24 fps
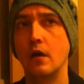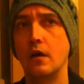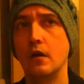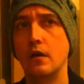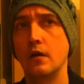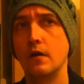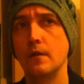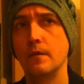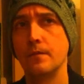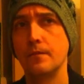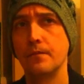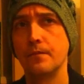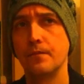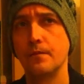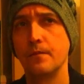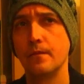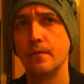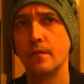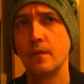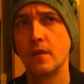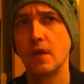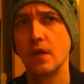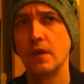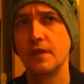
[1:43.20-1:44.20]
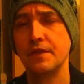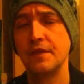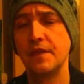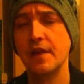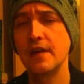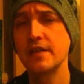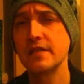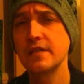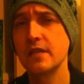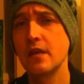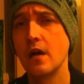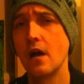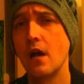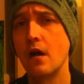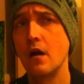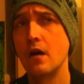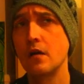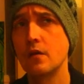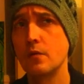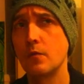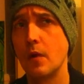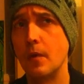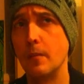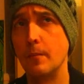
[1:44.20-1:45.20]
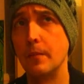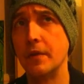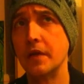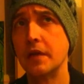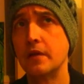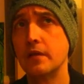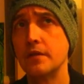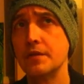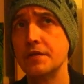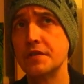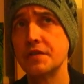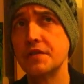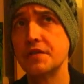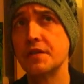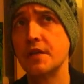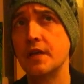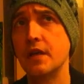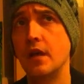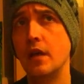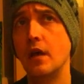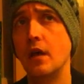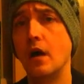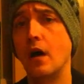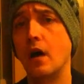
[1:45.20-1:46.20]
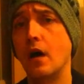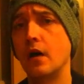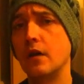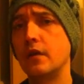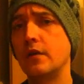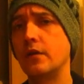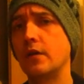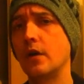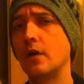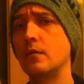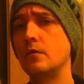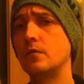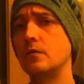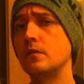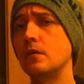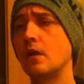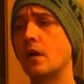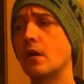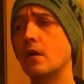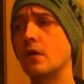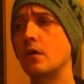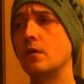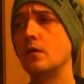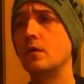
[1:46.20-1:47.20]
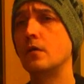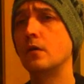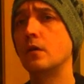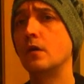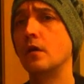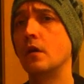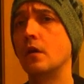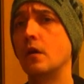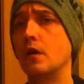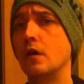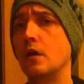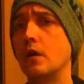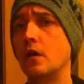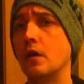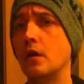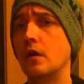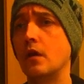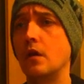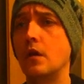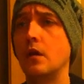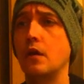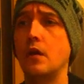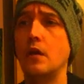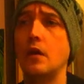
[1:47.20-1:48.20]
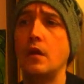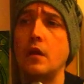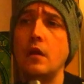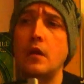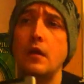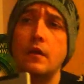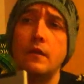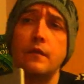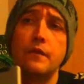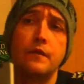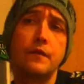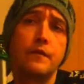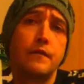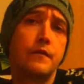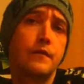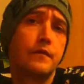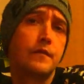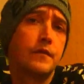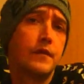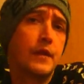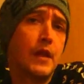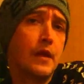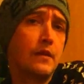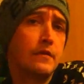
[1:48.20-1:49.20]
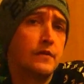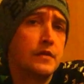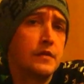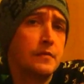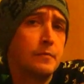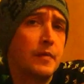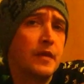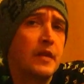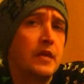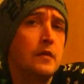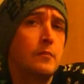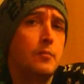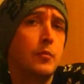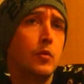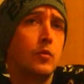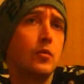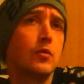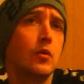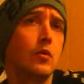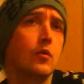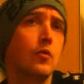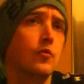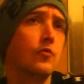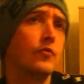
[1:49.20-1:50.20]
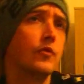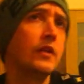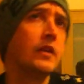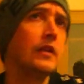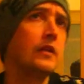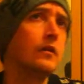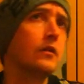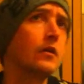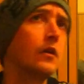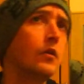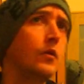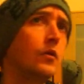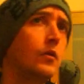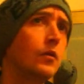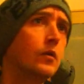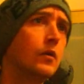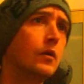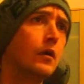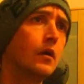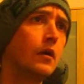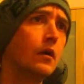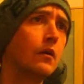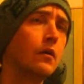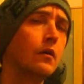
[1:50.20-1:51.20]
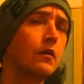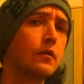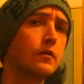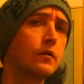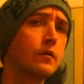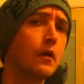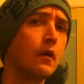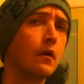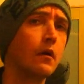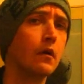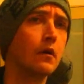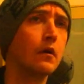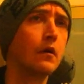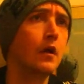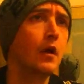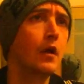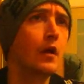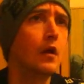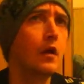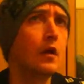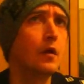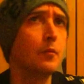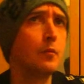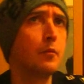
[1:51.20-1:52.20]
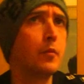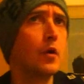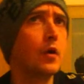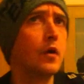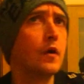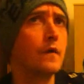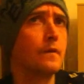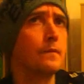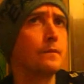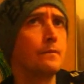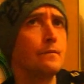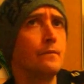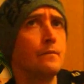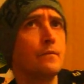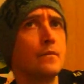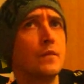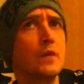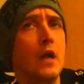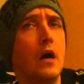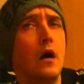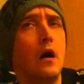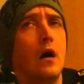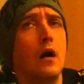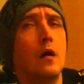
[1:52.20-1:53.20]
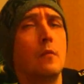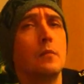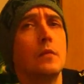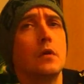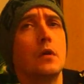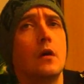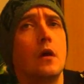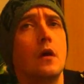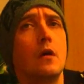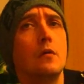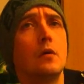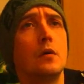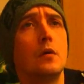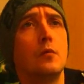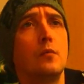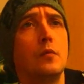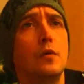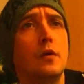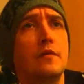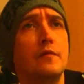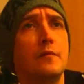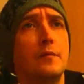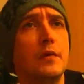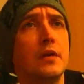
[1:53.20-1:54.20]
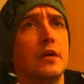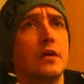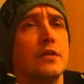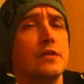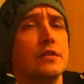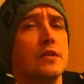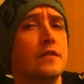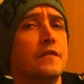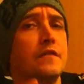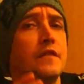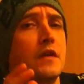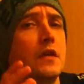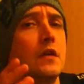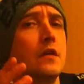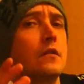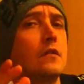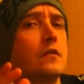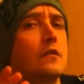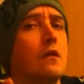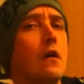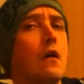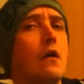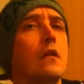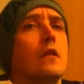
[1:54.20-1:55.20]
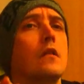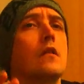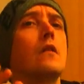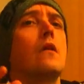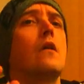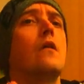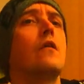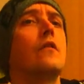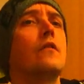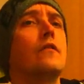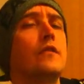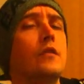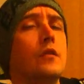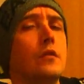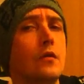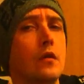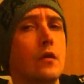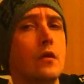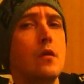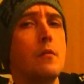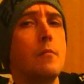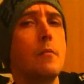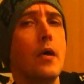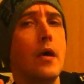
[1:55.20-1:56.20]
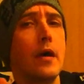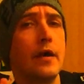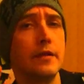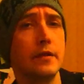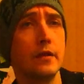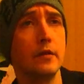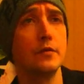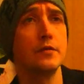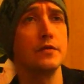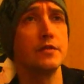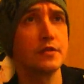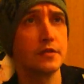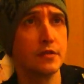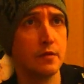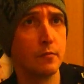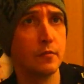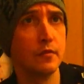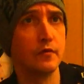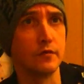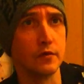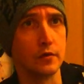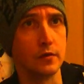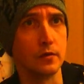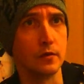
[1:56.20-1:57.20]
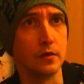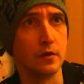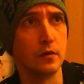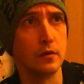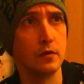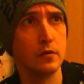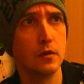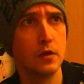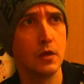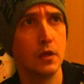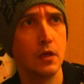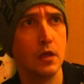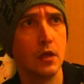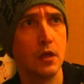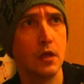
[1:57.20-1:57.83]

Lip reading: That's a hard one because I don't know if there is people that already know or not, but I'm going with, because I think not a lot of you know, but I know some of you know,